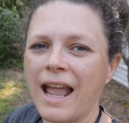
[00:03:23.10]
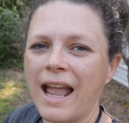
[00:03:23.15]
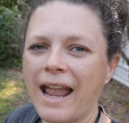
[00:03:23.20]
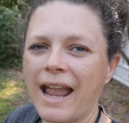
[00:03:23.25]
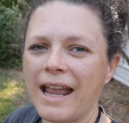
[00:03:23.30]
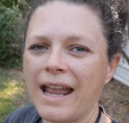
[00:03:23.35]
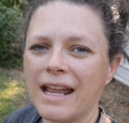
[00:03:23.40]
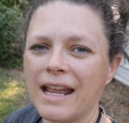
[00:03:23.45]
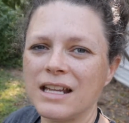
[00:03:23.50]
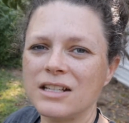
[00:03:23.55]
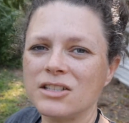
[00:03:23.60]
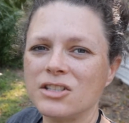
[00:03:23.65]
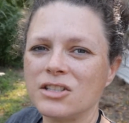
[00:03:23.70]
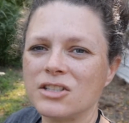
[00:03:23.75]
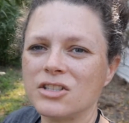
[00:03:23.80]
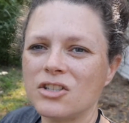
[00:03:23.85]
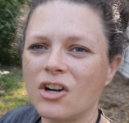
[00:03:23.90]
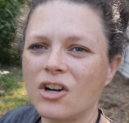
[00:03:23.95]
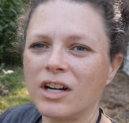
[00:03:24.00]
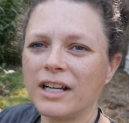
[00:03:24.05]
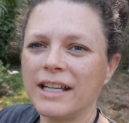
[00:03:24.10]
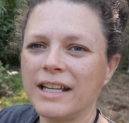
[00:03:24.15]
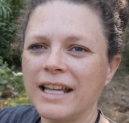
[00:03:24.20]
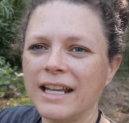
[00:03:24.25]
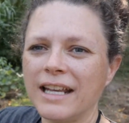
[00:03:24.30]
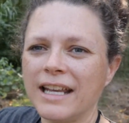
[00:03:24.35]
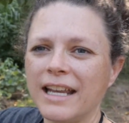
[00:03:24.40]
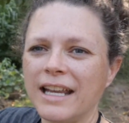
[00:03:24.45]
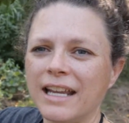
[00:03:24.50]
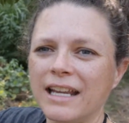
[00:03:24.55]
and to start
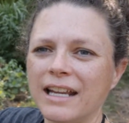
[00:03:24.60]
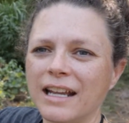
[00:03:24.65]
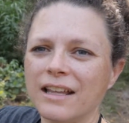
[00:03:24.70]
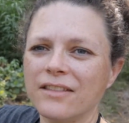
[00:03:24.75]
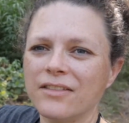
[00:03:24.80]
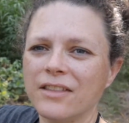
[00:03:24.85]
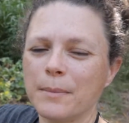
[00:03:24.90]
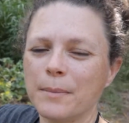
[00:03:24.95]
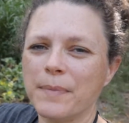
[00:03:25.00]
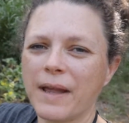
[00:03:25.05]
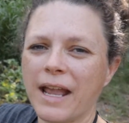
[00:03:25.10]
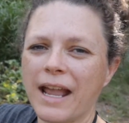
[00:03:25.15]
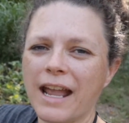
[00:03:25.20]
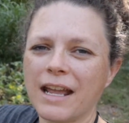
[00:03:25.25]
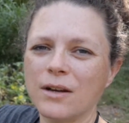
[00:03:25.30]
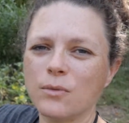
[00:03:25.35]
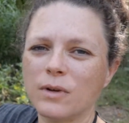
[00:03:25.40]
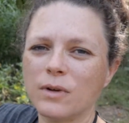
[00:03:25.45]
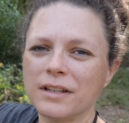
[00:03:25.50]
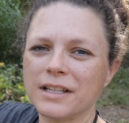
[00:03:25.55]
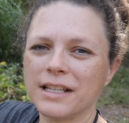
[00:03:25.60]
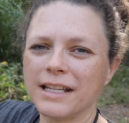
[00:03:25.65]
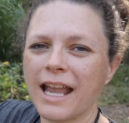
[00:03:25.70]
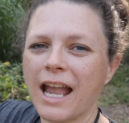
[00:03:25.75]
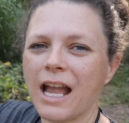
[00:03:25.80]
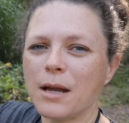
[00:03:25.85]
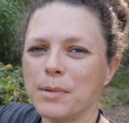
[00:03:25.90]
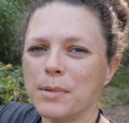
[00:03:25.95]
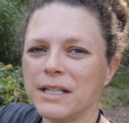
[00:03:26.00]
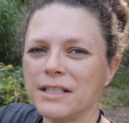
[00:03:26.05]
getting the bed where the
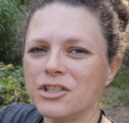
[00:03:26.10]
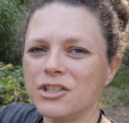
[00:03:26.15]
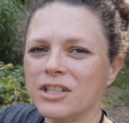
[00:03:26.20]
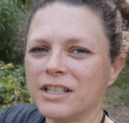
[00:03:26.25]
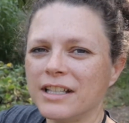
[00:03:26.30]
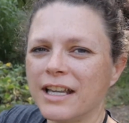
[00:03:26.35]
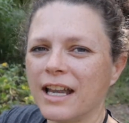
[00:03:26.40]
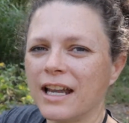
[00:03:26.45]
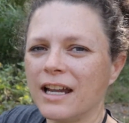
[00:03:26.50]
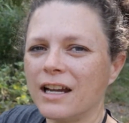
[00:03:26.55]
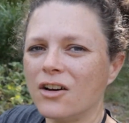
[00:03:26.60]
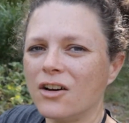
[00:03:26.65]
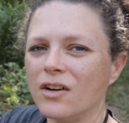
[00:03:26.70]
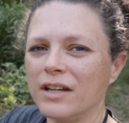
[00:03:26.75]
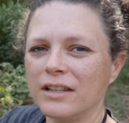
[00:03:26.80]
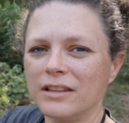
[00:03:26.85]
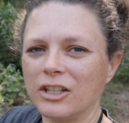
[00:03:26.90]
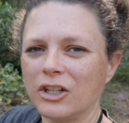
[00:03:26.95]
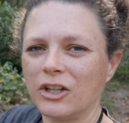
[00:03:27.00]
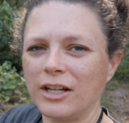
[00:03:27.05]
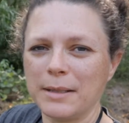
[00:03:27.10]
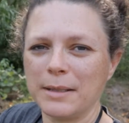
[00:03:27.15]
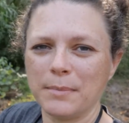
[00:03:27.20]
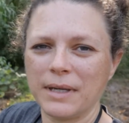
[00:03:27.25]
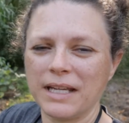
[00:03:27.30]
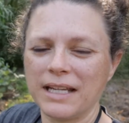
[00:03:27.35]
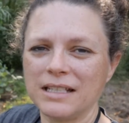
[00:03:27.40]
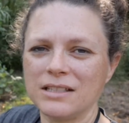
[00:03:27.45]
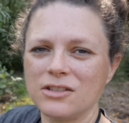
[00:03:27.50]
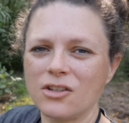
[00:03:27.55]
cabbage and kale and the green
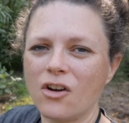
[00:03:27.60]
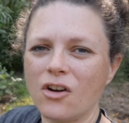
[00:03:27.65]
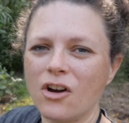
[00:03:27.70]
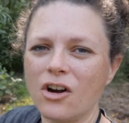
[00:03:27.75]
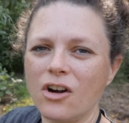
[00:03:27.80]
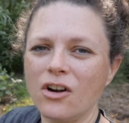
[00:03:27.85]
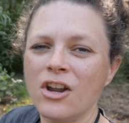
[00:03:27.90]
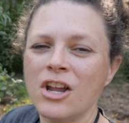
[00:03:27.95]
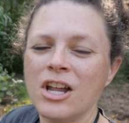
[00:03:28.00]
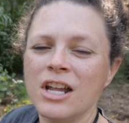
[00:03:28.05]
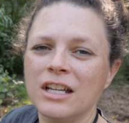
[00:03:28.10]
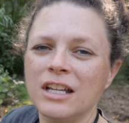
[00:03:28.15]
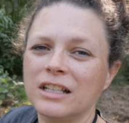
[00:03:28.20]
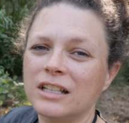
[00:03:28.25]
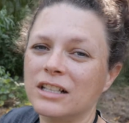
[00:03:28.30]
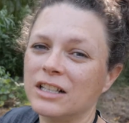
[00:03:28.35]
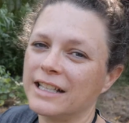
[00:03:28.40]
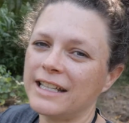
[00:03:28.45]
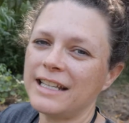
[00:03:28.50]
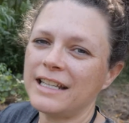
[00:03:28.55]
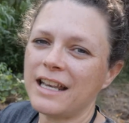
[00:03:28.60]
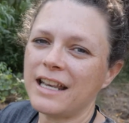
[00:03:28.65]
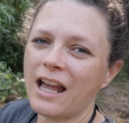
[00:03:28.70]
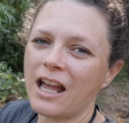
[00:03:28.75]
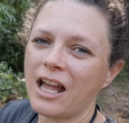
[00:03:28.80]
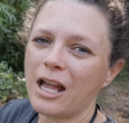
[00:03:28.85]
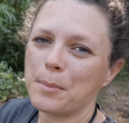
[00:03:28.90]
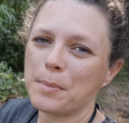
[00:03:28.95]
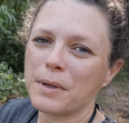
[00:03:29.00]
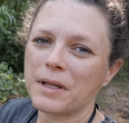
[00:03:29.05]
beans are cleaned
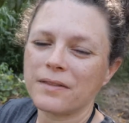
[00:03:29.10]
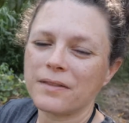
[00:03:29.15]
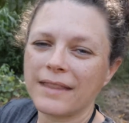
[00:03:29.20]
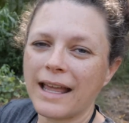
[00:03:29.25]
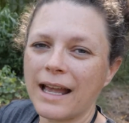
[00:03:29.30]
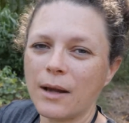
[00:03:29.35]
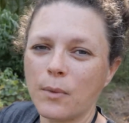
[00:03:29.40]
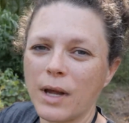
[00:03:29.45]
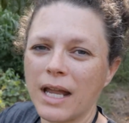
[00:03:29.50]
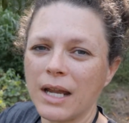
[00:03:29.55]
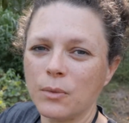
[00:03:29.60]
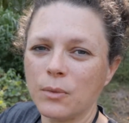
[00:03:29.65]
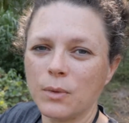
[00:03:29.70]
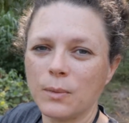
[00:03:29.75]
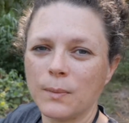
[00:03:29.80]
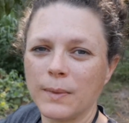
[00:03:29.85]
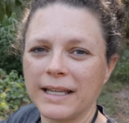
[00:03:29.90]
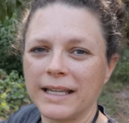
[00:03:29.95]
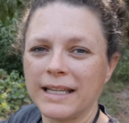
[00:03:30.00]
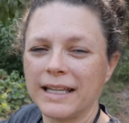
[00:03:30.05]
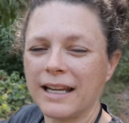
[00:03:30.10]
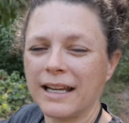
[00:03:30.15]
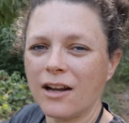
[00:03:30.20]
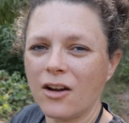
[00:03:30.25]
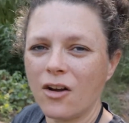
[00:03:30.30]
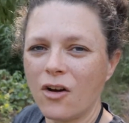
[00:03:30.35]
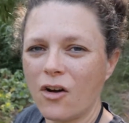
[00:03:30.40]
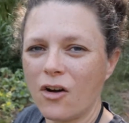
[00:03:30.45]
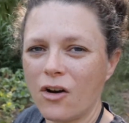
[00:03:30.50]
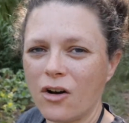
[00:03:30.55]
up. That way when we
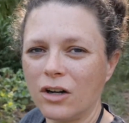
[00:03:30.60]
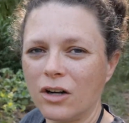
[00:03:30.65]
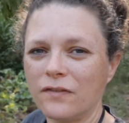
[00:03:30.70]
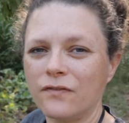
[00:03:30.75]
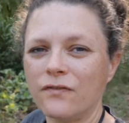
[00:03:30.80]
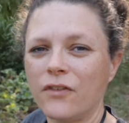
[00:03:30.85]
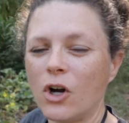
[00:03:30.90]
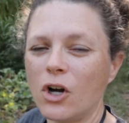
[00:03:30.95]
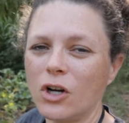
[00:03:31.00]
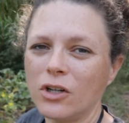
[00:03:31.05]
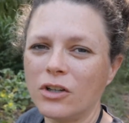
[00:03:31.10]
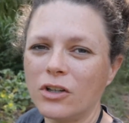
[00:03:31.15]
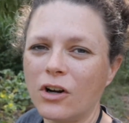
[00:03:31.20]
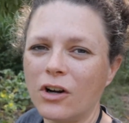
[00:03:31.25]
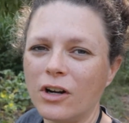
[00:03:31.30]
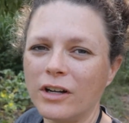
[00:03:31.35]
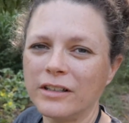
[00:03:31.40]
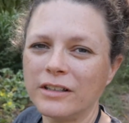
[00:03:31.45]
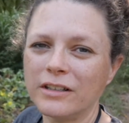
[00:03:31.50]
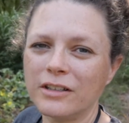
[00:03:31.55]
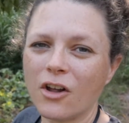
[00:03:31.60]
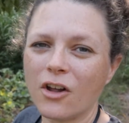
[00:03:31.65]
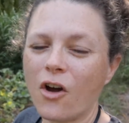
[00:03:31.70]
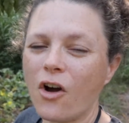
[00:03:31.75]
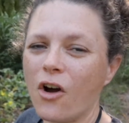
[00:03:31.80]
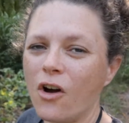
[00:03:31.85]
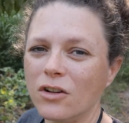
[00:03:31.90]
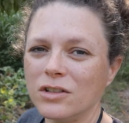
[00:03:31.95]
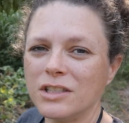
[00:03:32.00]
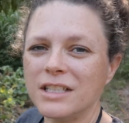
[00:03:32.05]
get our fall garden
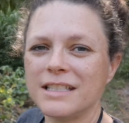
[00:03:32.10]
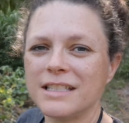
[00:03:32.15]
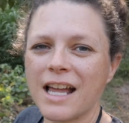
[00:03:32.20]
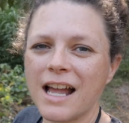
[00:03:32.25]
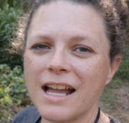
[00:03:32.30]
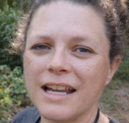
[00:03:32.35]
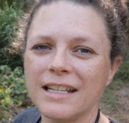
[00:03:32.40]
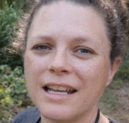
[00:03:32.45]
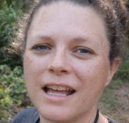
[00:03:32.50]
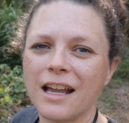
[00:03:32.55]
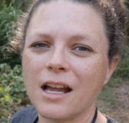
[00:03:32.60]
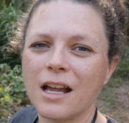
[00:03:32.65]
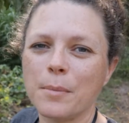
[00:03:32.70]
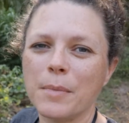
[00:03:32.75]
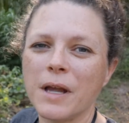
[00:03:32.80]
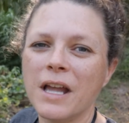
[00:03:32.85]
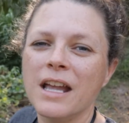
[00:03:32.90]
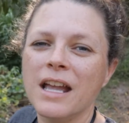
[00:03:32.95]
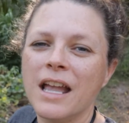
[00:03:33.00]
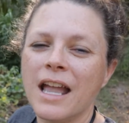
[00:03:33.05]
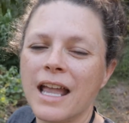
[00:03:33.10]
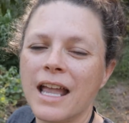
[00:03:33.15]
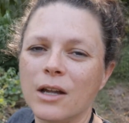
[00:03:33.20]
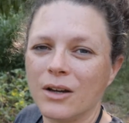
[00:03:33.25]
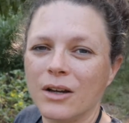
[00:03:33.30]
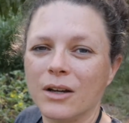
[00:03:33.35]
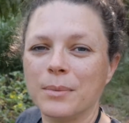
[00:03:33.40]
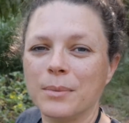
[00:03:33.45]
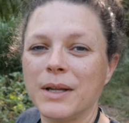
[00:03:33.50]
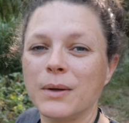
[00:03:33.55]
all designed up, it
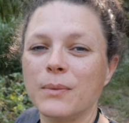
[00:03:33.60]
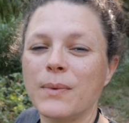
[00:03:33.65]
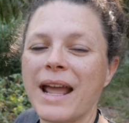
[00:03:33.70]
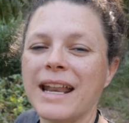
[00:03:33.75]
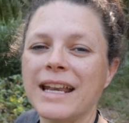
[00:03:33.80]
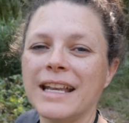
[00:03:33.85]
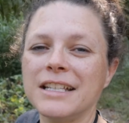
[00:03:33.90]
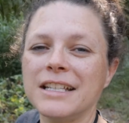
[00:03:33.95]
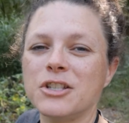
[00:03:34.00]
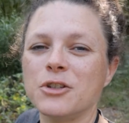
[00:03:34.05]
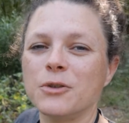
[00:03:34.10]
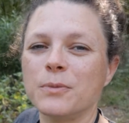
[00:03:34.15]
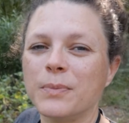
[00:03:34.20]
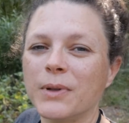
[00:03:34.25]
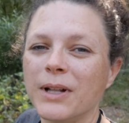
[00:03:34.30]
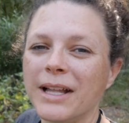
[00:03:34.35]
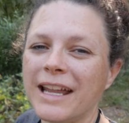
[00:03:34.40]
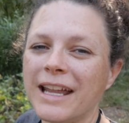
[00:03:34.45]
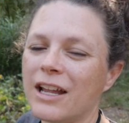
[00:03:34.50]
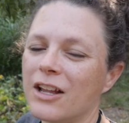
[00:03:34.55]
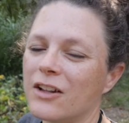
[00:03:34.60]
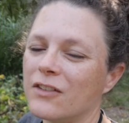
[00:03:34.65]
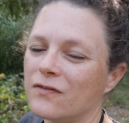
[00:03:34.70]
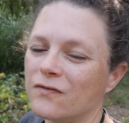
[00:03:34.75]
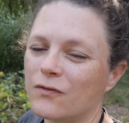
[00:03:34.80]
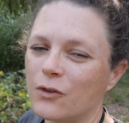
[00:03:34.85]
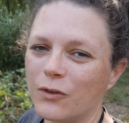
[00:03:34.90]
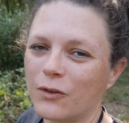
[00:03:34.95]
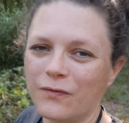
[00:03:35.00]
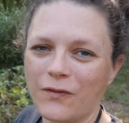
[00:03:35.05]
will be ready to plant
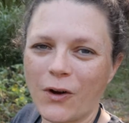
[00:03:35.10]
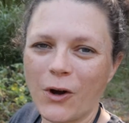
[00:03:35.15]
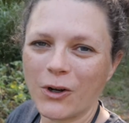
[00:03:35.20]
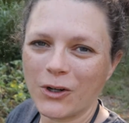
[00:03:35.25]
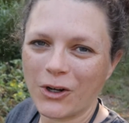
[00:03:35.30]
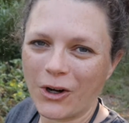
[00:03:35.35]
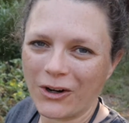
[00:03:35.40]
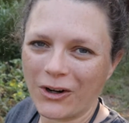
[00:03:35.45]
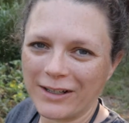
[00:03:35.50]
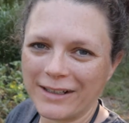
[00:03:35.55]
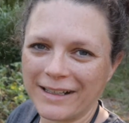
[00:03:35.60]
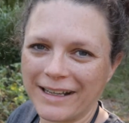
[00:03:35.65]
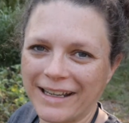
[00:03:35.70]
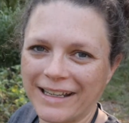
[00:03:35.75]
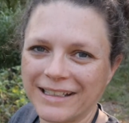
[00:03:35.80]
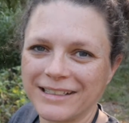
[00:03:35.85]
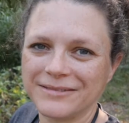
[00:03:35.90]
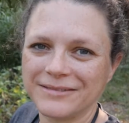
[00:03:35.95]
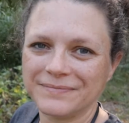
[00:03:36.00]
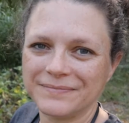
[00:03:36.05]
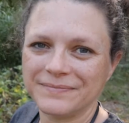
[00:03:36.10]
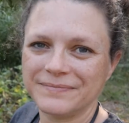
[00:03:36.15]
for fall gardening.